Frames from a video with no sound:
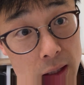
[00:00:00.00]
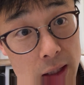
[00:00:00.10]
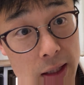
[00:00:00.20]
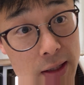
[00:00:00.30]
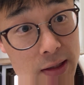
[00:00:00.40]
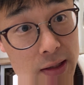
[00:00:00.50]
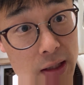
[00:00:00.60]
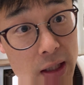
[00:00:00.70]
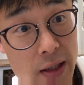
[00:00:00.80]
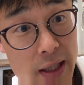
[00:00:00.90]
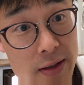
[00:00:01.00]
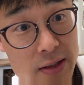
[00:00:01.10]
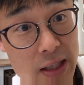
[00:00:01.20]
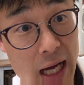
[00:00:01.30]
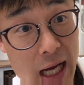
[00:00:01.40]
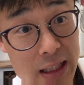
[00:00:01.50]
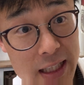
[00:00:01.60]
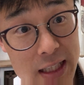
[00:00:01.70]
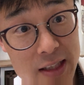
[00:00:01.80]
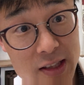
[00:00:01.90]
There's
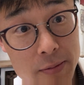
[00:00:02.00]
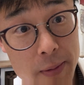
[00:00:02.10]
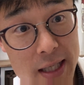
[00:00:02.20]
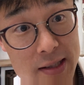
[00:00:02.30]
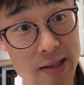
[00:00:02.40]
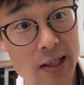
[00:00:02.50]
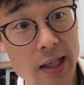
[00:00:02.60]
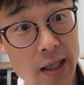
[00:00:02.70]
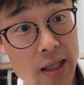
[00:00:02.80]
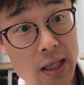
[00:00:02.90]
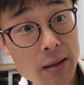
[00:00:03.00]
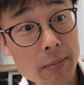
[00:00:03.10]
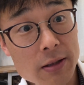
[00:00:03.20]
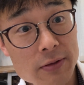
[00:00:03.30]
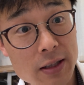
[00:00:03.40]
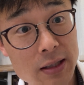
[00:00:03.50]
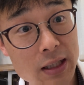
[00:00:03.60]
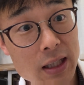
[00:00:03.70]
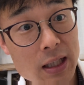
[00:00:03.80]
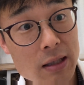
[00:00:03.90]
hardly any space here. But
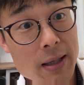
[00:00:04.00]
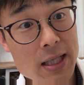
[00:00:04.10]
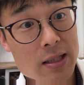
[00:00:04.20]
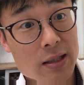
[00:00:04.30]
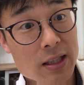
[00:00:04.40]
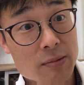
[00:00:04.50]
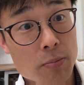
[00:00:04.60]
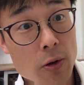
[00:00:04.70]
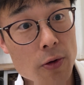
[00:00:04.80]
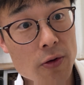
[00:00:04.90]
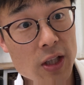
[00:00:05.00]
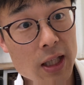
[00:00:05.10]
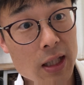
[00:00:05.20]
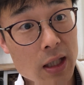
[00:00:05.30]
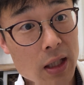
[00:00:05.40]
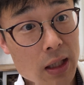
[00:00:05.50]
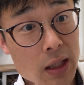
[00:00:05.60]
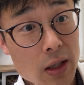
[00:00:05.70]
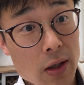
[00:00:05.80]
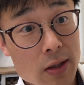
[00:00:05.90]
you can imagine this blue thing
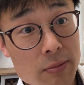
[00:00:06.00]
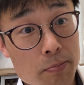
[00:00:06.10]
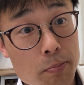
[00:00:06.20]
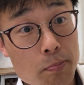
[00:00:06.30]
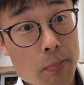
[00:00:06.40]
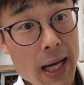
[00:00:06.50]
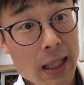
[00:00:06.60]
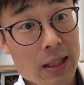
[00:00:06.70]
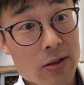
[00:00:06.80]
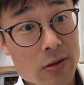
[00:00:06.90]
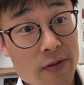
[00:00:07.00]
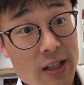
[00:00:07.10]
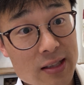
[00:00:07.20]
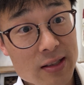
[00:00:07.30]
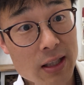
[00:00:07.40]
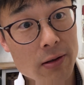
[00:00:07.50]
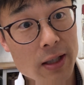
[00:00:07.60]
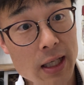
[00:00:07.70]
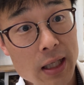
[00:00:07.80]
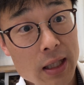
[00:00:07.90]
goes back into this
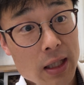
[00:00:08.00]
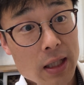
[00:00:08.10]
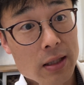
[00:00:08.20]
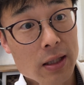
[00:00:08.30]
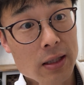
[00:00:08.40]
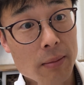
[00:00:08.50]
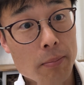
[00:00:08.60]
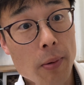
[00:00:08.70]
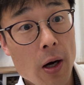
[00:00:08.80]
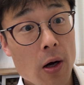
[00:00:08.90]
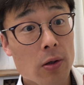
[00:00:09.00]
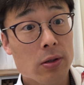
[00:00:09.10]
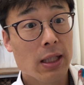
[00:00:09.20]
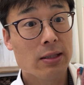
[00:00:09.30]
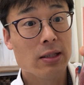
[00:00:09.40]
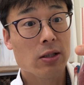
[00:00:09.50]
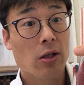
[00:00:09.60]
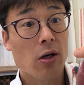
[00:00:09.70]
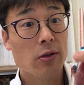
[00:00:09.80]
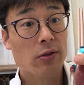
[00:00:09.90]
area, then the bone, as in
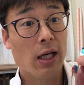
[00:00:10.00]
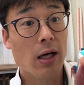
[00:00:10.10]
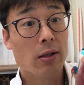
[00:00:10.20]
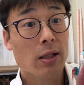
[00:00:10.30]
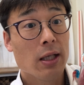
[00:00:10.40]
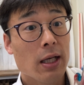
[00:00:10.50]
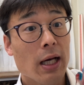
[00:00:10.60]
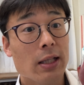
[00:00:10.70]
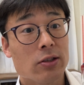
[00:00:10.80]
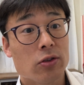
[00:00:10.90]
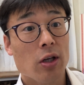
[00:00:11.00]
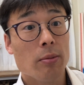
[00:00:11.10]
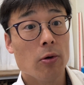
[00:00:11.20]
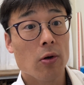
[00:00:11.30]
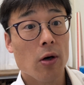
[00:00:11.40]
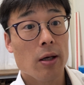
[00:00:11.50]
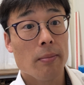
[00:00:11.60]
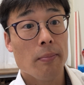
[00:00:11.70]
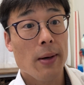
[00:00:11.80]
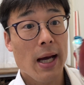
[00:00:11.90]
condyle, has trouble
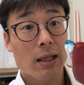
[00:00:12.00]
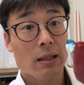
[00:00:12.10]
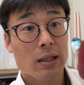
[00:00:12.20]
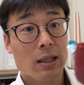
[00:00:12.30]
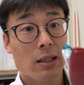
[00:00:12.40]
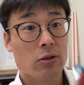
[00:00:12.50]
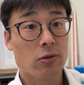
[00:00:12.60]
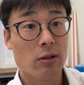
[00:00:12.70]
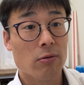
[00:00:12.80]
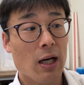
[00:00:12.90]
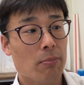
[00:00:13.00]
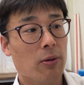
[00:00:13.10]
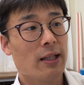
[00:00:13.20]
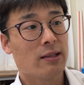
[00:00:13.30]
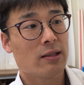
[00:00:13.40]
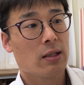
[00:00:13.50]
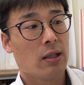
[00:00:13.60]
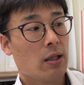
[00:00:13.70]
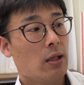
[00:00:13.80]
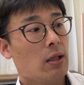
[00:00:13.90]
going back into the right place.
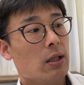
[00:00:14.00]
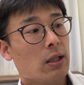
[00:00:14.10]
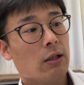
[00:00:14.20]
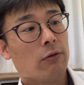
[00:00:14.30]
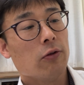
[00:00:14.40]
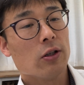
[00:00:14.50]
For